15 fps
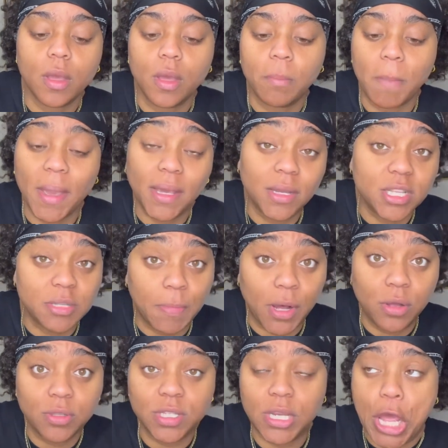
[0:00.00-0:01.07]
Making this
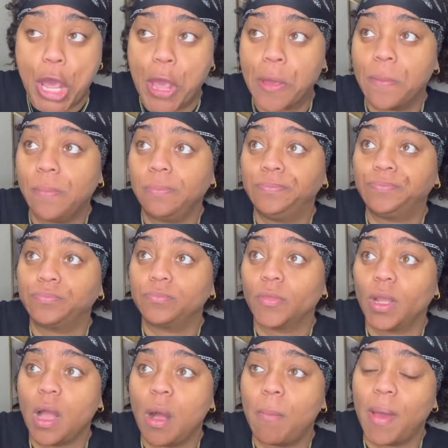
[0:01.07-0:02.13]
bowl today.
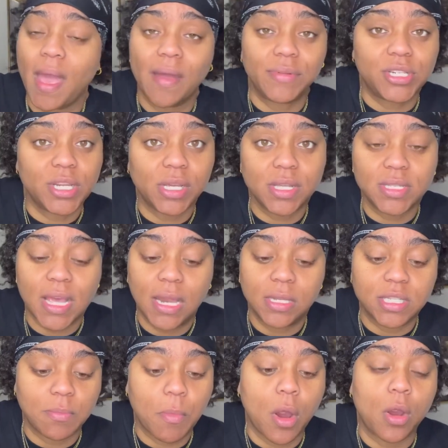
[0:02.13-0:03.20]
I might have a chicken salad
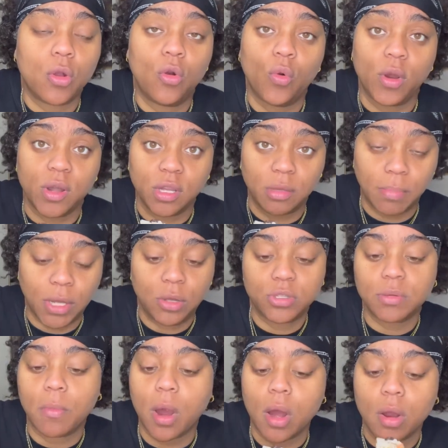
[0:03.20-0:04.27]
tomorrow or another bowl
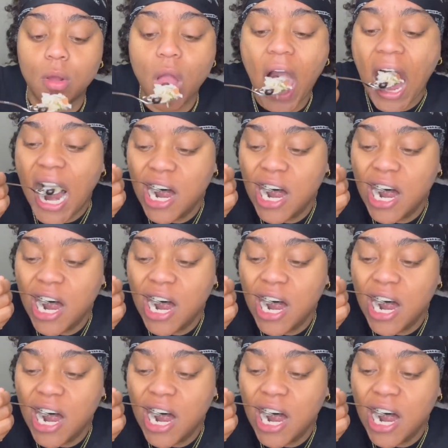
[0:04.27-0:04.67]
tomorrow.